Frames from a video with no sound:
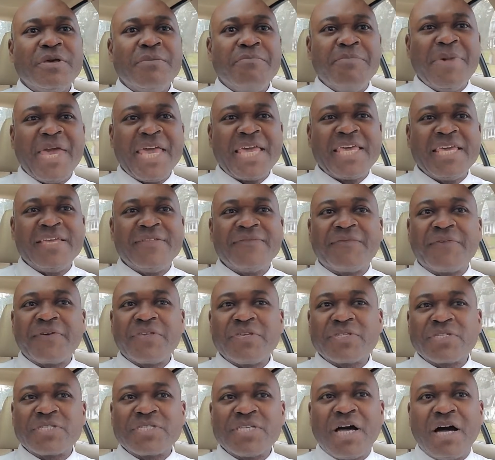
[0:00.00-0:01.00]
making for
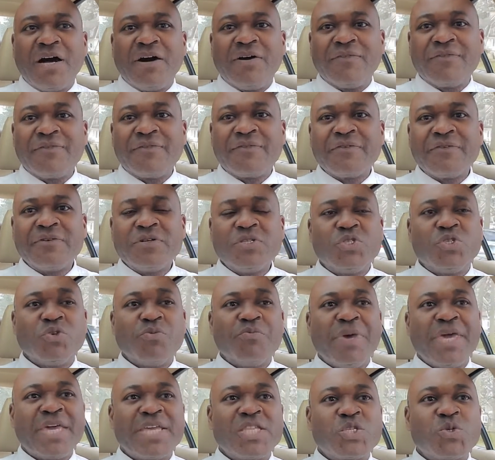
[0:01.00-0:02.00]
yourself to
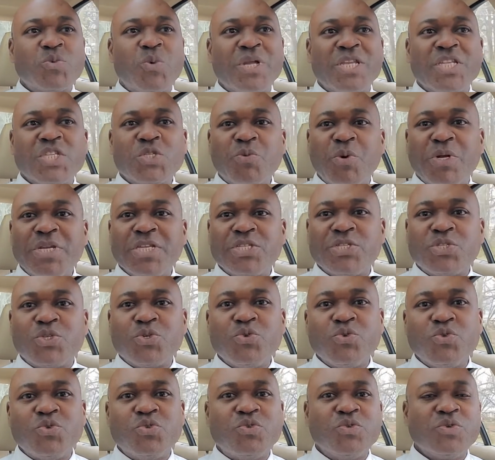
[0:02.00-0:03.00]
make 2022